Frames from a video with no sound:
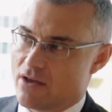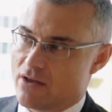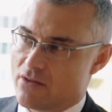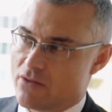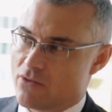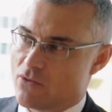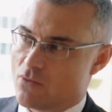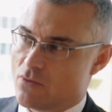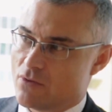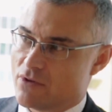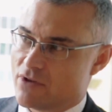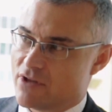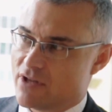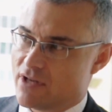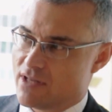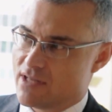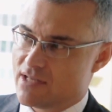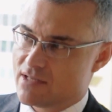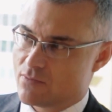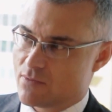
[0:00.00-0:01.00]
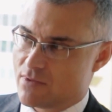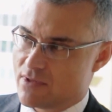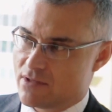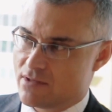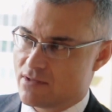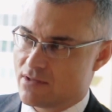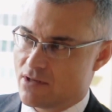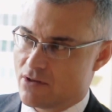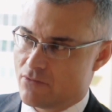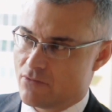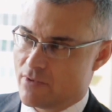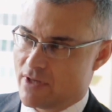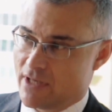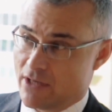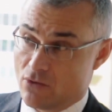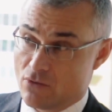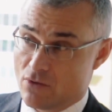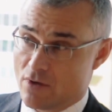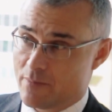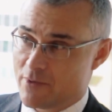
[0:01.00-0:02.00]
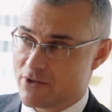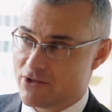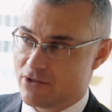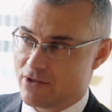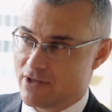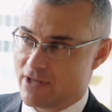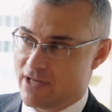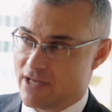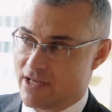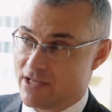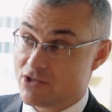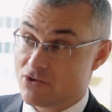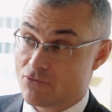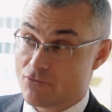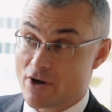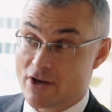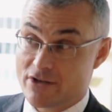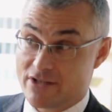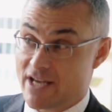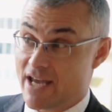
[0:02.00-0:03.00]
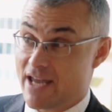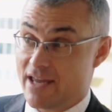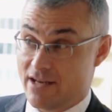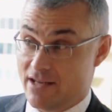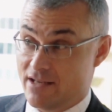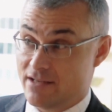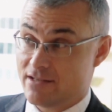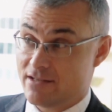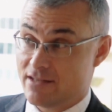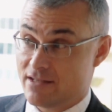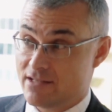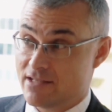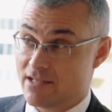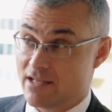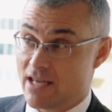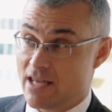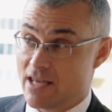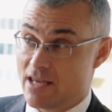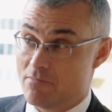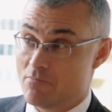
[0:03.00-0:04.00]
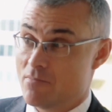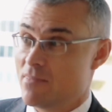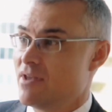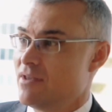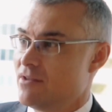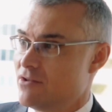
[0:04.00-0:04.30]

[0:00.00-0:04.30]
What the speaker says: thought that this was a really good opportunity to rotate into the team,